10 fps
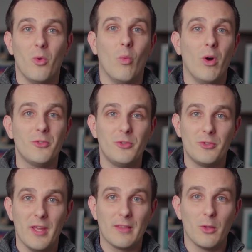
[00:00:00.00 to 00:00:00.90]
Once you
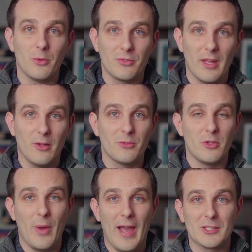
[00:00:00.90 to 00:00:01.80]
take those sales
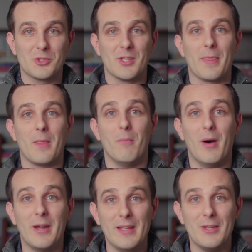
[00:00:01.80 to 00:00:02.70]
and you actually get the
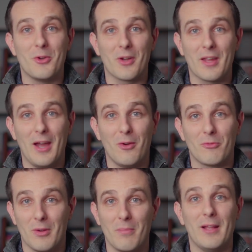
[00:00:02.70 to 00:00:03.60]
money in your
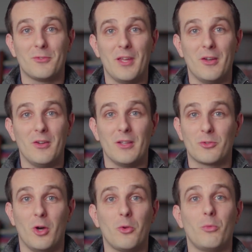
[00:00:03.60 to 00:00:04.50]
account from that sale,
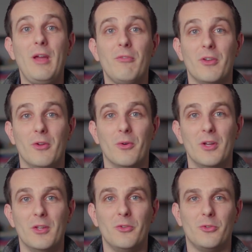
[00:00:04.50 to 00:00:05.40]
it's called revenue.
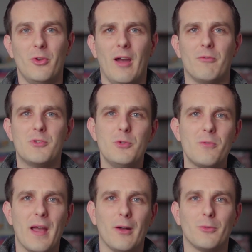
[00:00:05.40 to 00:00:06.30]
So you now have
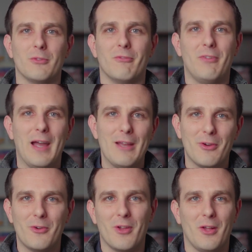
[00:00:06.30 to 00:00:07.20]

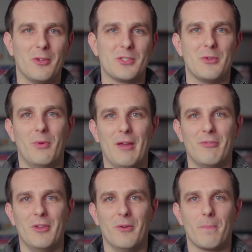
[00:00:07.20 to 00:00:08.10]
$2,500 in
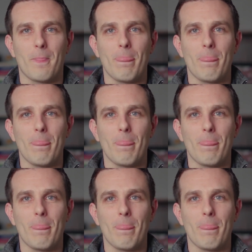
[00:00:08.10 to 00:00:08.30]
revenue.